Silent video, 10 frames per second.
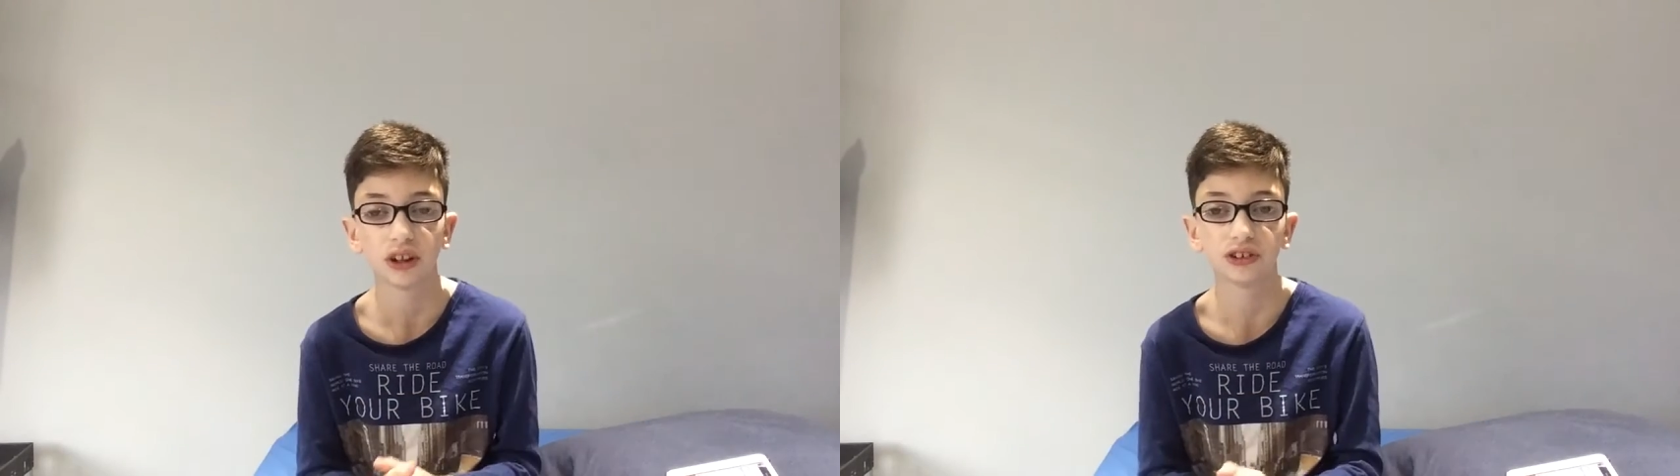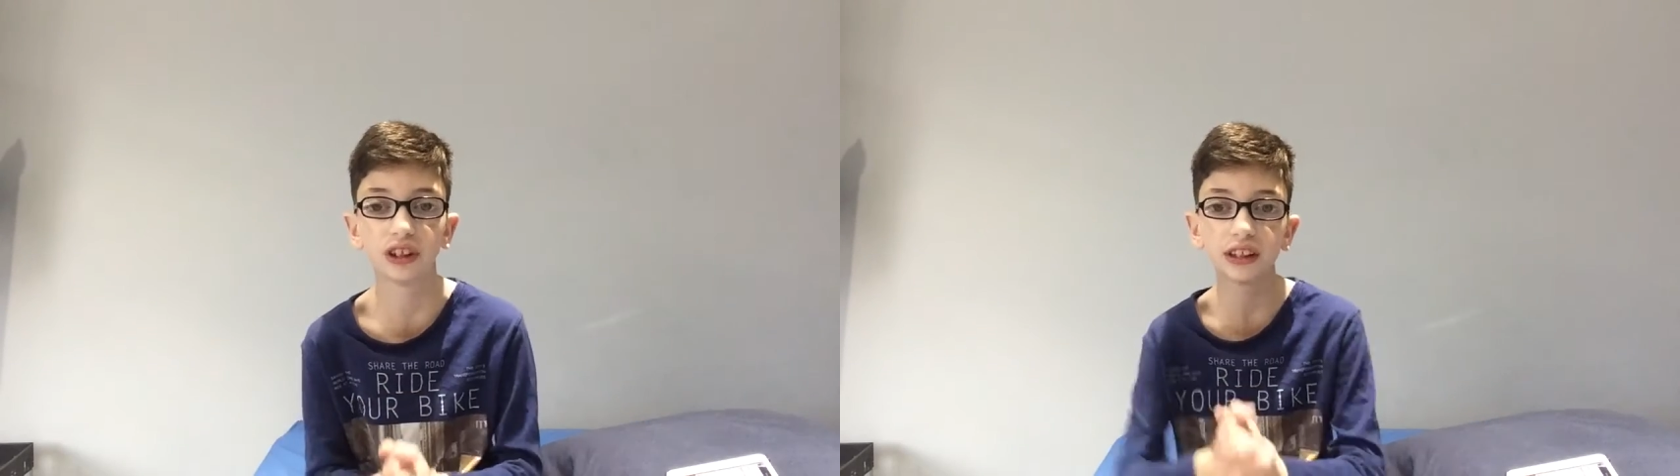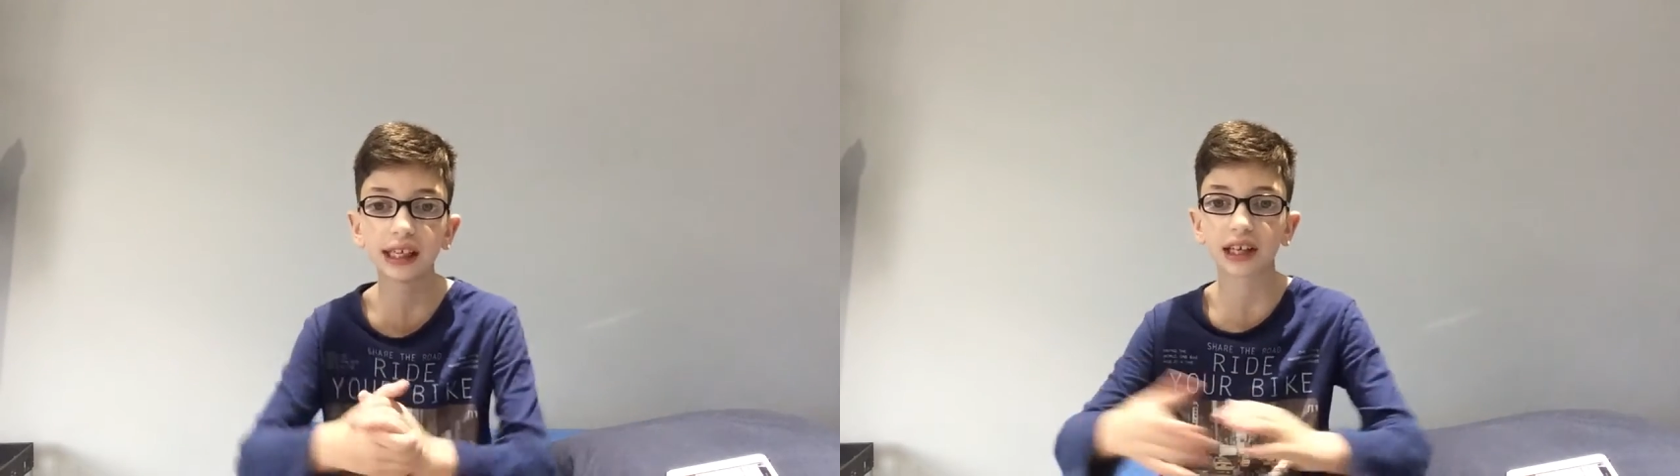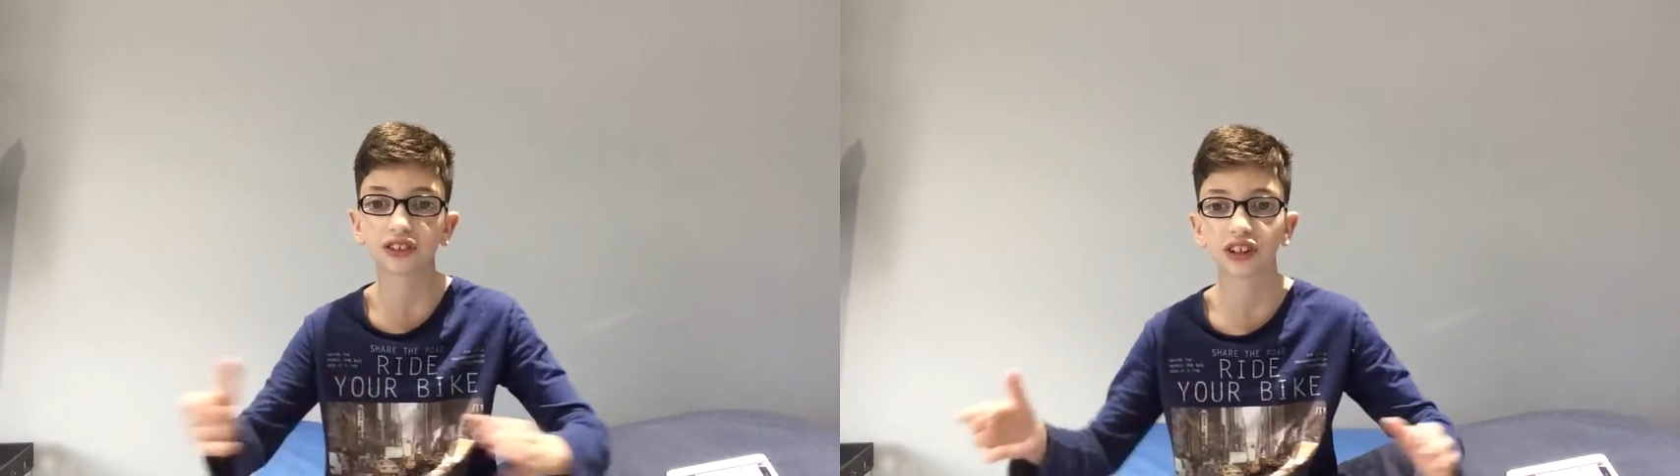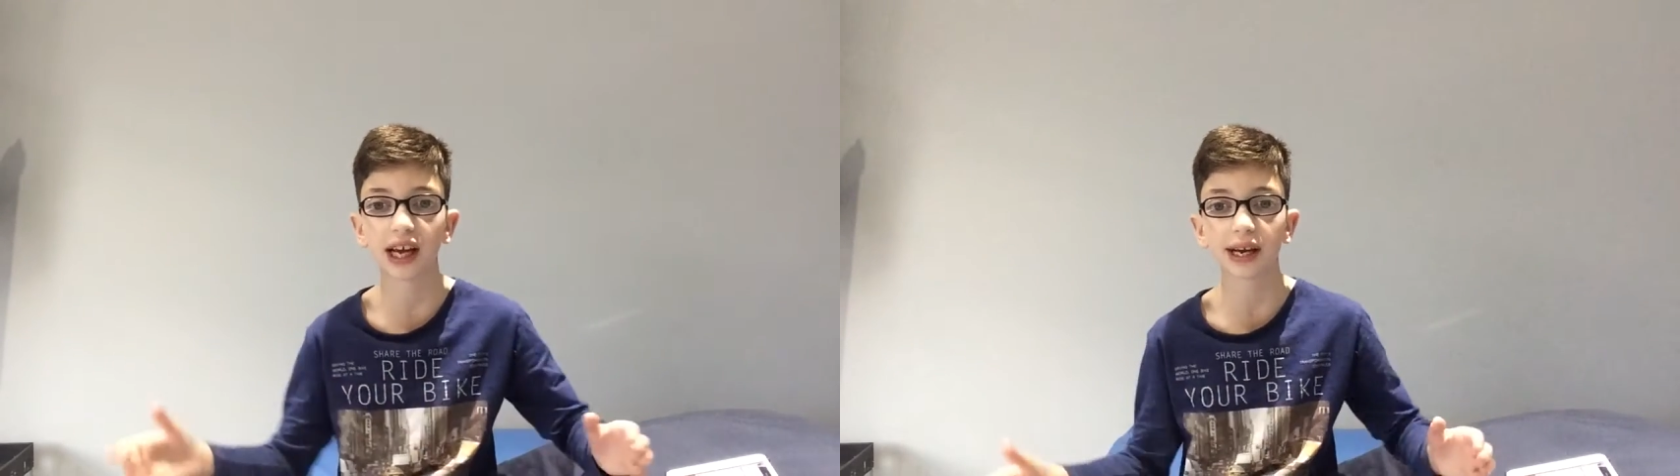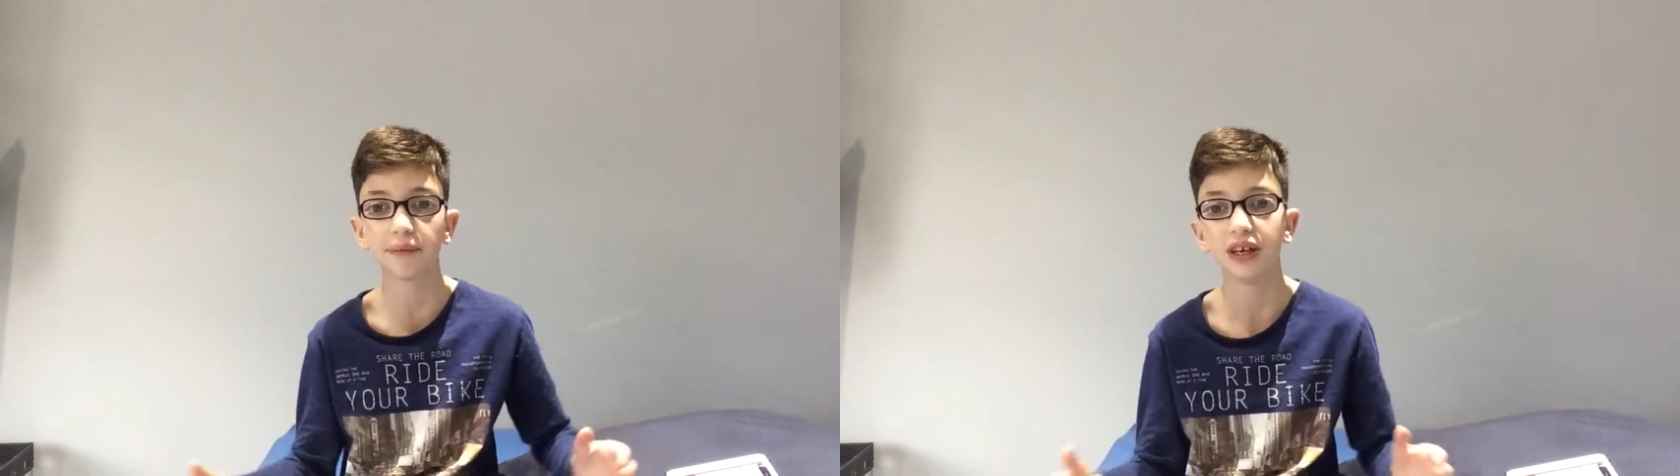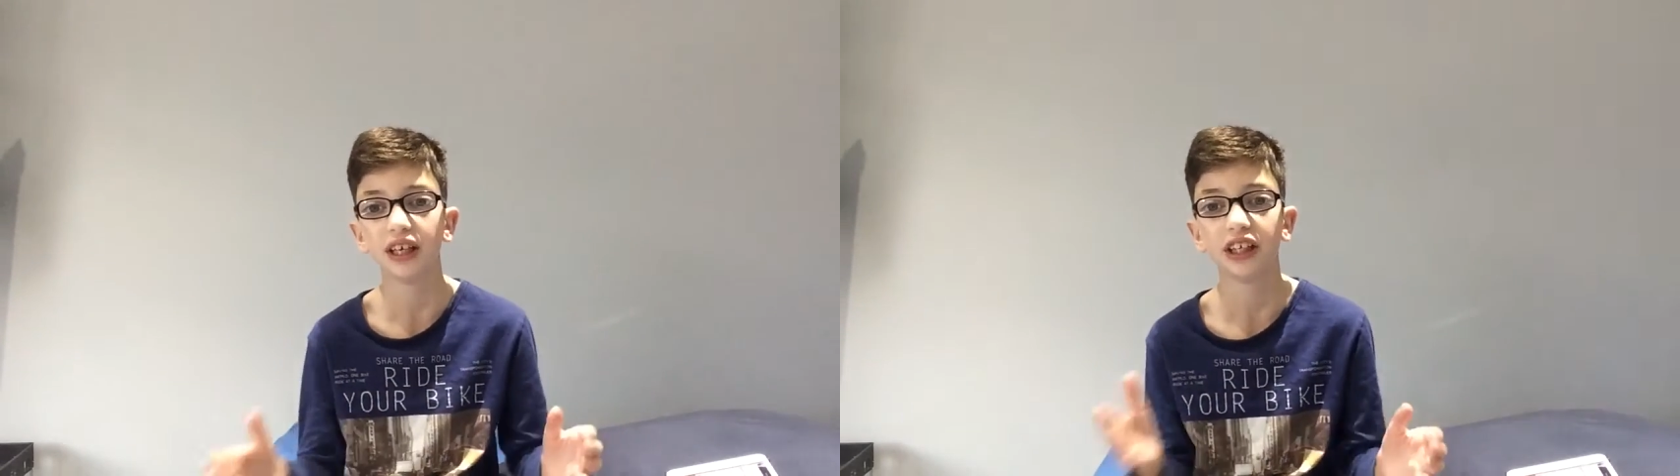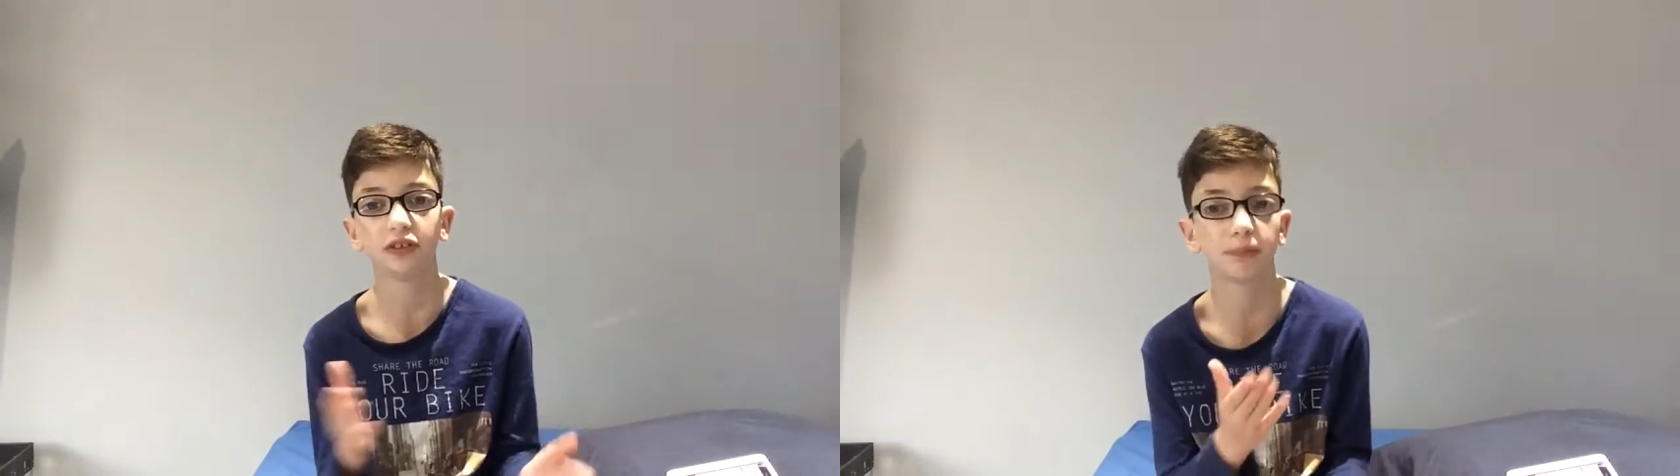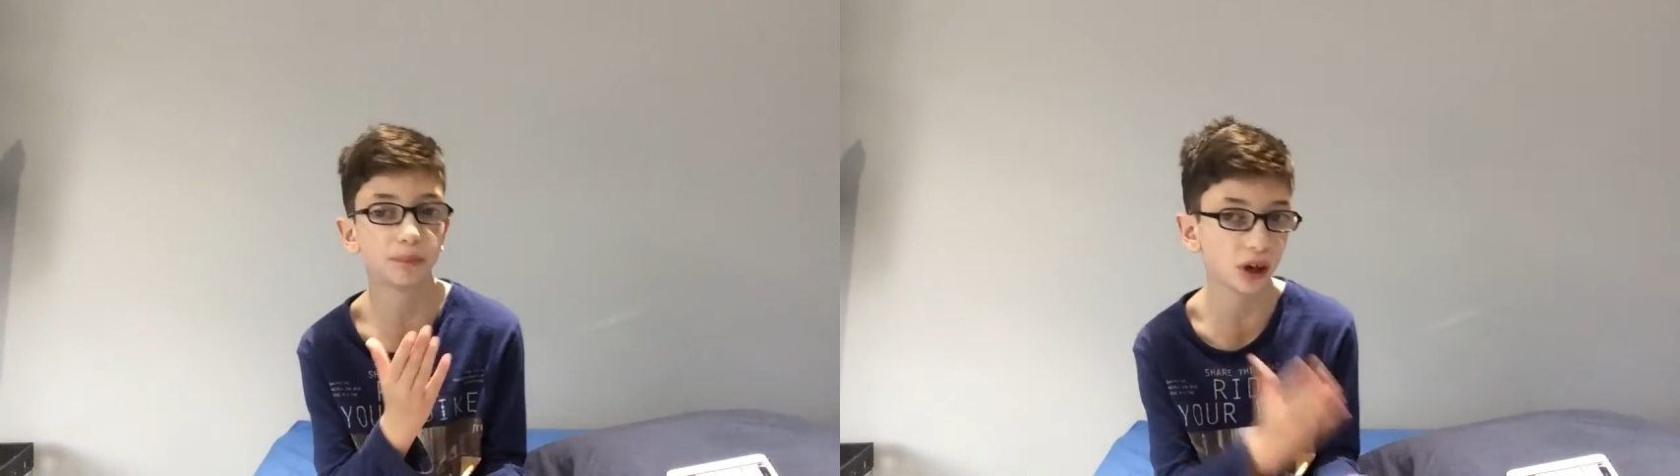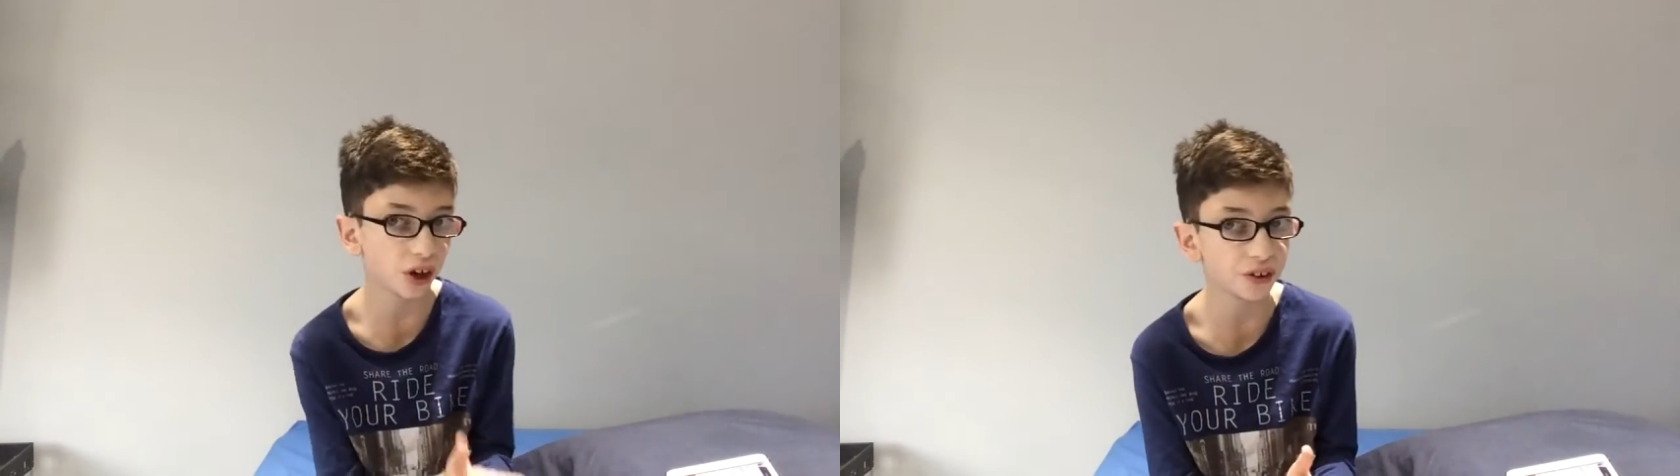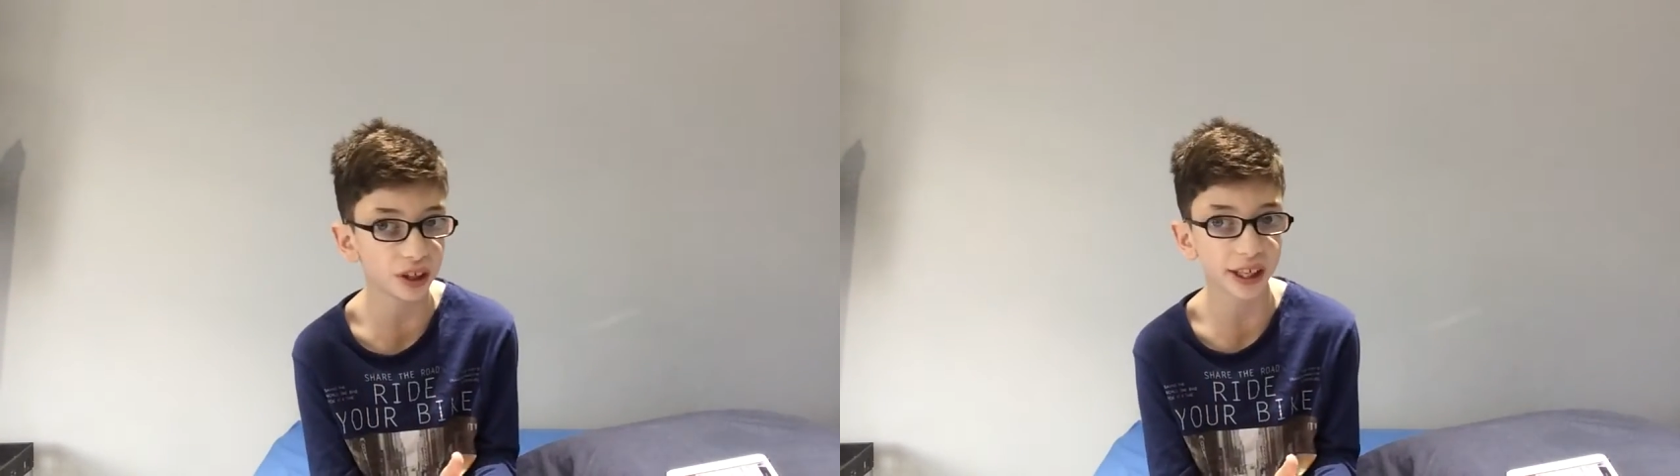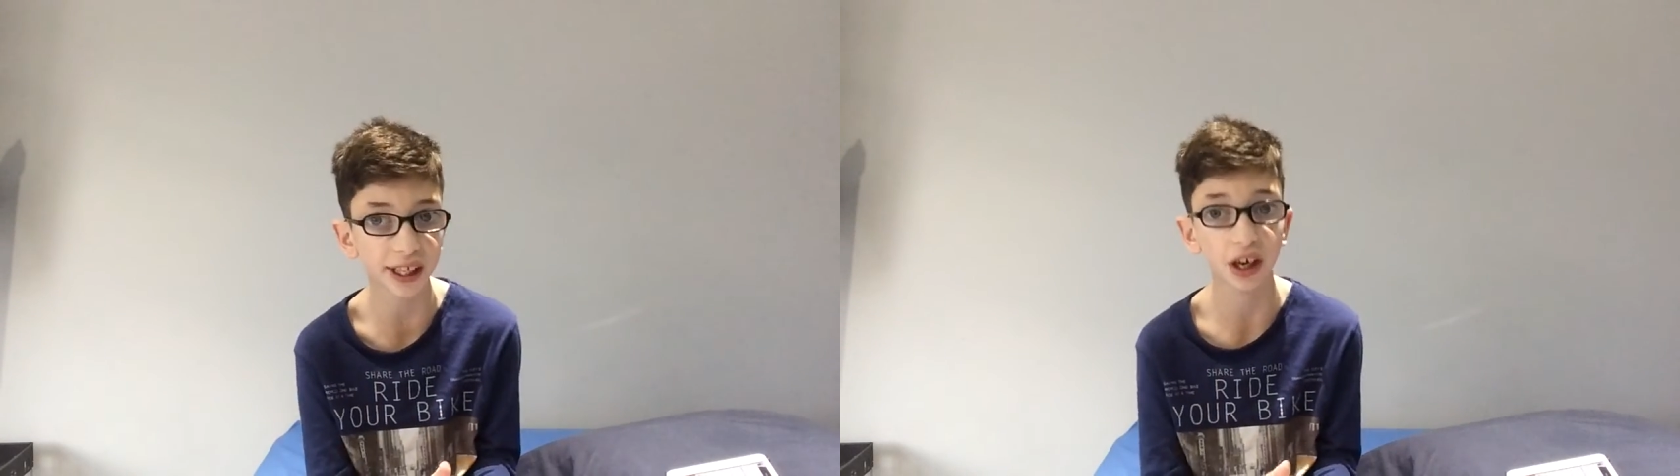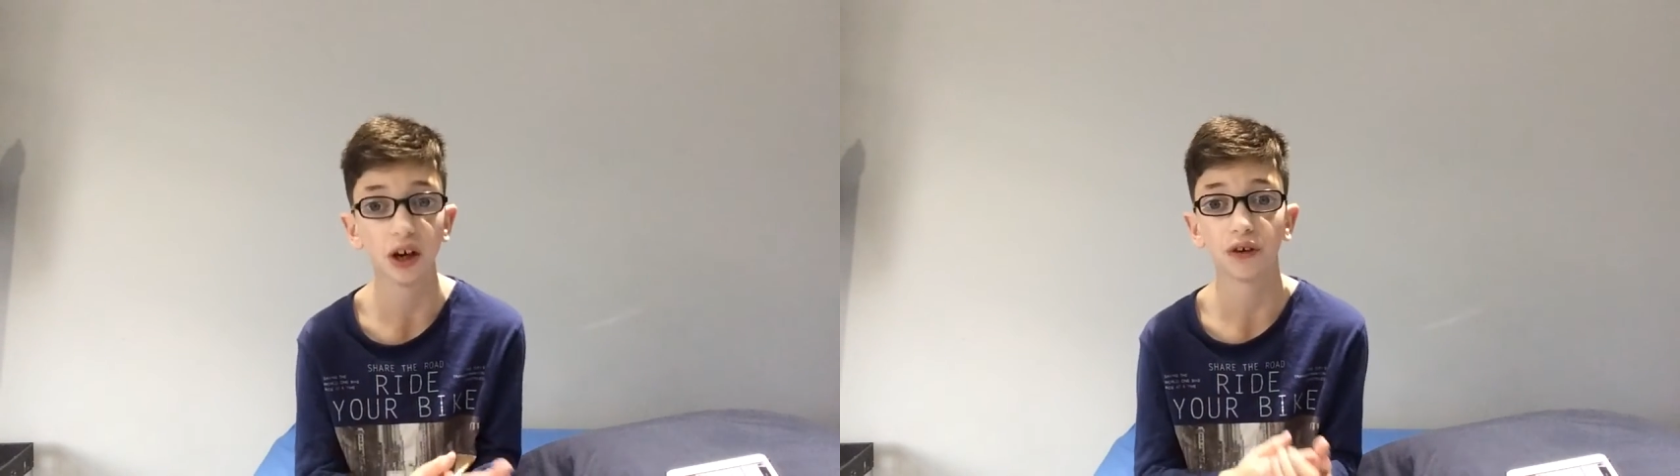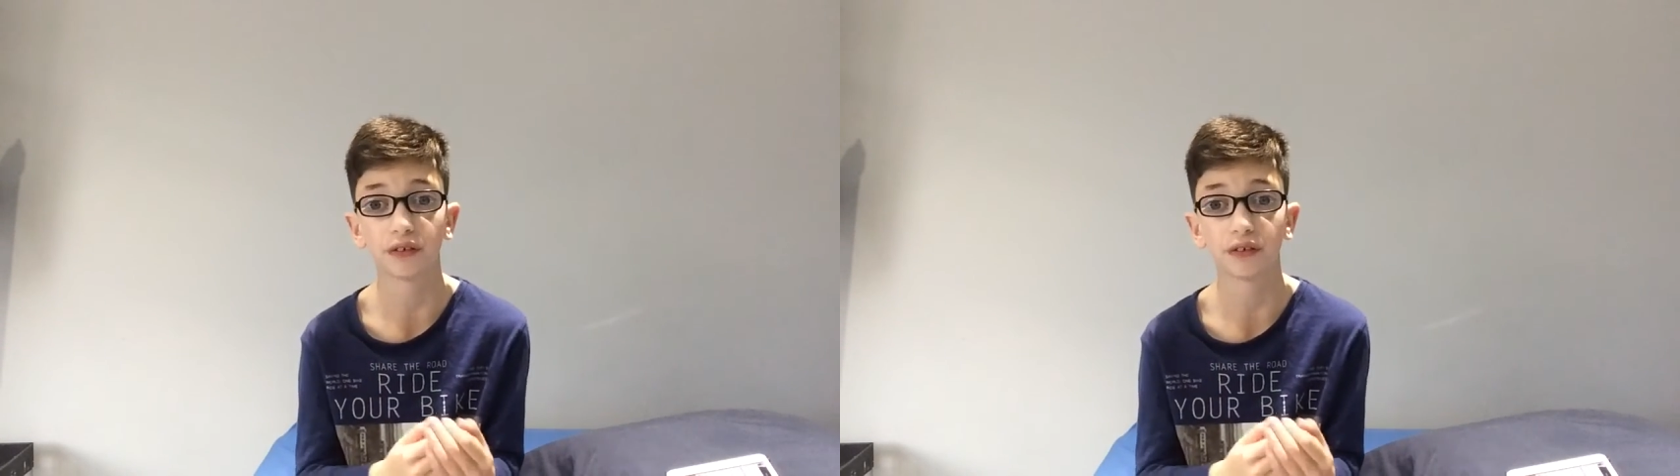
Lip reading: So the next game is Burnley